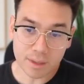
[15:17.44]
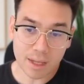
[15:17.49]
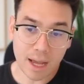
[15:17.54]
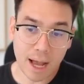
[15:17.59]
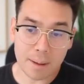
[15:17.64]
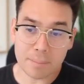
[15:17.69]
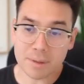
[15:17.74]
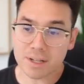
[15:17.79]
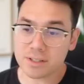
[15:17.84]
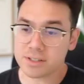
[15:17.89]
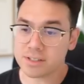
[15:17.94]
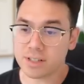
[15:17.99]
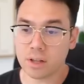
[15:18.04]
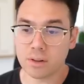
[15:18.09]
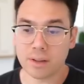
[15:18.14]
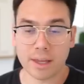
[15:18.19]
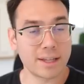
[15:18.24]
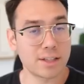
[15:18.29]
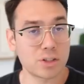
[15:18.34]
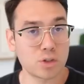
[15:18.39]
I'm gonna sell
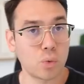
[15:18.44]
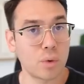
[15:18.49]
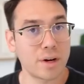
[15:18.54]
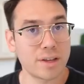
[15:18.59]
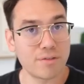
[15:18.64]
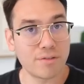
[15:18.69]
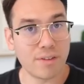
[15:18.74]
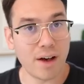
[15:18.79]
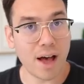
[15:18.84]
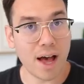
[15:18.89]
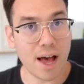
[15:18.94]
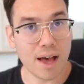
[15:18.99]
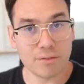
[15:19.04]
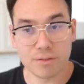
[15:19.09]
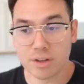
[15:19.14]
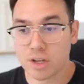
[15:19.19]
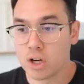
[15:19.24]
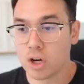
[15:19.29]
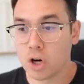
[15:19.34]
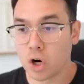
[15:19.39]
like a 25
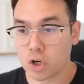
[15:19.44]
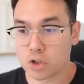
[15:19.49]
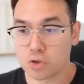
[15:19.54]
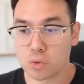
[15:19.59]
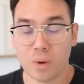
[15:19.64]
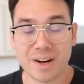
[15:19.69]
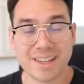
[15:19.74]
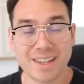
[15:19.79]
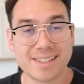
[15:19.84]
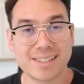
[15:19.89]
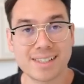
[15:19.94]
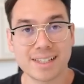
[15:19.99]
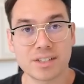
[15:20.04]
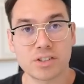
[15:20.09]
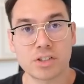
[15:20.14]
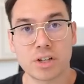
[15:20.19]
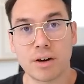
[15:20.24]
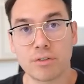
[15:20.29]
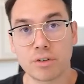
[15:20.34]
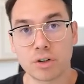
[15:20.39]
or 26
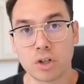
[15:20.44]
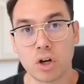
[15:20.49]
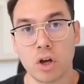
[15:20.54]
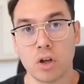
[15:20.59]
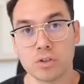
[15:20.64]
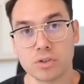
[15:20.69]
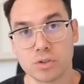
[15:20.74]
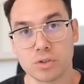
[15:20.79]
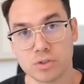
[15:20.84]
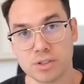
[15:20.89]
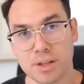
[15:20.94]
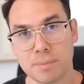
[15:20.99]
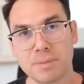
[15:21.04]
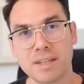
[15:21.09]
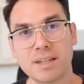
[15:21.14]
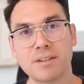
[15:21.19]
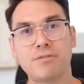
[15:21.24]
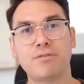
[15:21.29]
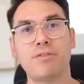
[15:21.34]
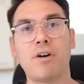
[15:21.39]
covered call. So
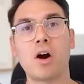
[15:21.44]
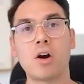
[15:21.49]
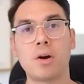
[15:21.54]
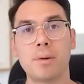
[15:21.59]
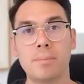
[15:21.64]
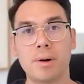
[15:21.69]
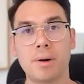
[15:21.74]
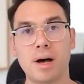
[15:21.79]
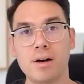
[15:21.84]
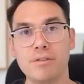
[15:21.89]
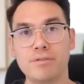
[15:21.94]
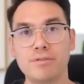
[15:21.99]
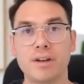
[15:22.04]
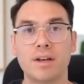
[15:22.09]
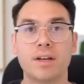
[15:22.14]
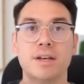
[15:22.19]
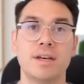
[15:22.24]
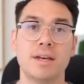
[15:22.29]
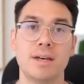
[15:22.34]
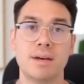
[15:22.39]
something far above
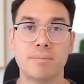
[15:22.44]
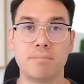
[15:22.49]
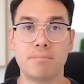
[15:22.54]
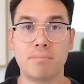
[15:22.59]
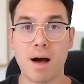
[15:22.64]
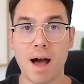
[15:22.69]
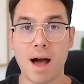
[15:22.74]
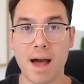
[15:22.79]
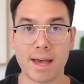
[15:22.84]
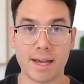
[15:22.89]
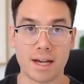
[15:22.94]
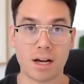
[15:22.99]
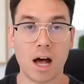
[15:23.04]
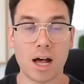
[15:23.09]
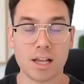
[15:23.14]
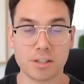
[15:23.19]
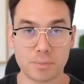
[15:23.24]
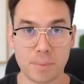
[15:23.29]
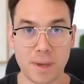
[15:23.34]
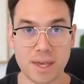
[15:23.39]
my
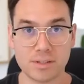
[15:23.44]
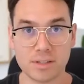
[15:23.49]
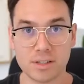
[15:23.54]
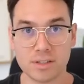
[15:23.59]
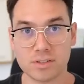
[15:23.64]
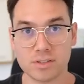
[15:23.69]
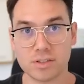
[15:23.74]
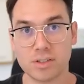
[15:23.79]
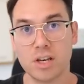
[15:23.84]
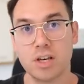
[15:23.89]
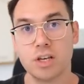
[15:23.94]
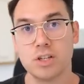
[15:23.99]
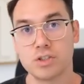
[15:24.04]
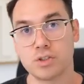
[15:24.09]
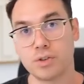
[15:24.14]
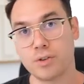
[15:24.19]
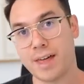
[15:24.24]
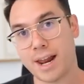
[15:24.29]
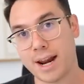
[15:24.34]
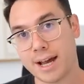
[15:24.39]
cost basis
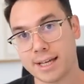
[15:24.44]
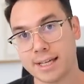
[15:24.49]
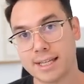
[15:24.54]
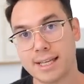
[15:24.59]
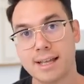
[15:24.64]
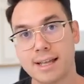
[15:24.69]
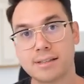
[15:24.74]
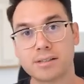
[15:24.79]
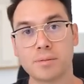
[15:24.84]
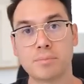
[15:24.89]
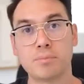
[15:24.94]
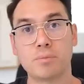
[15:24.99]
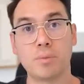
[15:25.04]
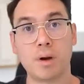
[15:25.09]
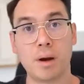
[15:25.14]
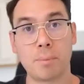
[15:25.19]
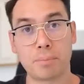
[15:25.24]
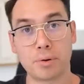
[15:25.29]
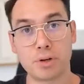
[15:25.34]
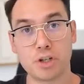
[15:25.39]
so that I could get some
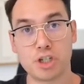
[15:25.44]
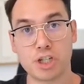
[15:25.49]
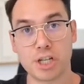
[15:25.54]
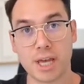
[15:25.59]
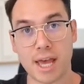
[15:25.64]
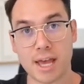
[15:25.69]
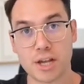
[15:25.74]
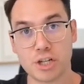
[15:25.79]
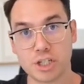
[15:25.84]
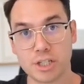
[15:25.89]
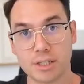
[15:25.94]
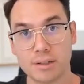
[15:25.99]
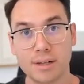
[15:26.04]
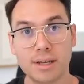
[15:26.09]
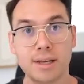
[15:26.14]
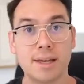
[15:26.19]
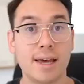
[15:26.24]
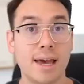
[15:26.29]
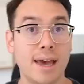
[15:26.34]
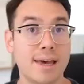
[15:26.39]
appreciation
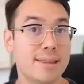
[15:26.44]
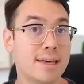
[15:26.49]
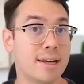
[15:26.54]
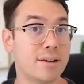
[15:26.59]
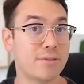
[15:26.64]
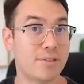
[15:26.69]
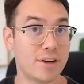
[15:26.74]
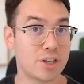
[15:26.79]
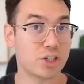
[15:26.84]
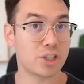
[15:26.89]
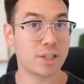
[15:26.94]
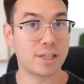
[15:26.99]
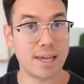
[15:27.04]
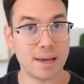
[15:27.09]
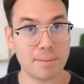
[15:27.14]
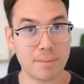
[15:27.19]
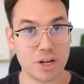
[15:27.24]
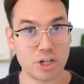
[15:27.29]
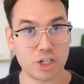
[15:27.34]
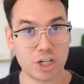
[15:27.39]
and then eventually
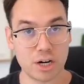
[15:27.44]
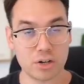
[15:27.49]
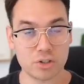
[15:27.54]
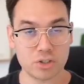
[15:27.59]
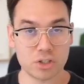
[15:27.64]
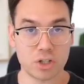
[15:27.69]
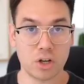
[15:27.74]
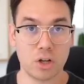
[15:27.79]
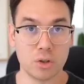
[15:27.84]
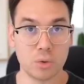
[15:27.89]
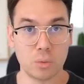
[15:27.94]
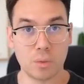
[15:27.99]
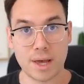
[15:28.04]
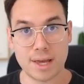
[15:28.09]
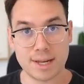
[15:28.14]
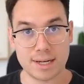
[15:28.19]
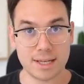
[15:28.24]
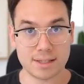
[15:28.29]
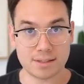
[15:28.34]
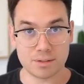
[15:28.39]
get my shares called away
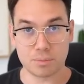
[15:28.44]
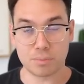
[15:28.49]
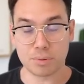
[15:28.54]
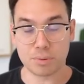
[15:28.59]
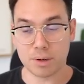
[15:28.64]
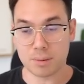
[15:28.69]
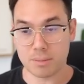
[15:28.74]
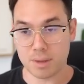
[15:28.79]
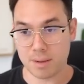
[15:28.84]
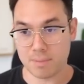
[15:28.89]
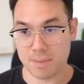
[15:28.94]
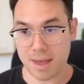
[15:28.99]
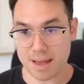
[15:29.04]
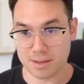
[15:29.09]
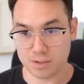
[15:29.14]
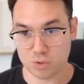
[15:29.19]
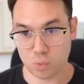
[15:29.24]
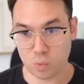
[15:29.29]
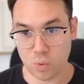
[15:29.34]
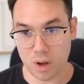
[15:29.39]
and get some premium
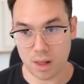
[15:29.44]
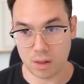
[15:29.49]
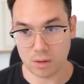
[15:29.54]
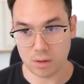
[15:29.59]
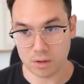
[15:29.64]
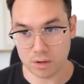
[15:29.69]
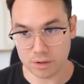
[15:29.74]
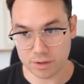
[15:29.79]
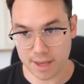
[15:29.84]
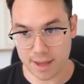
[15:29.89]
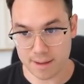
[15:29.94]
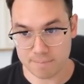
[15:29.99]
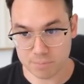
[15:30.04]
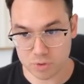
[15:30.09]
as well, okay?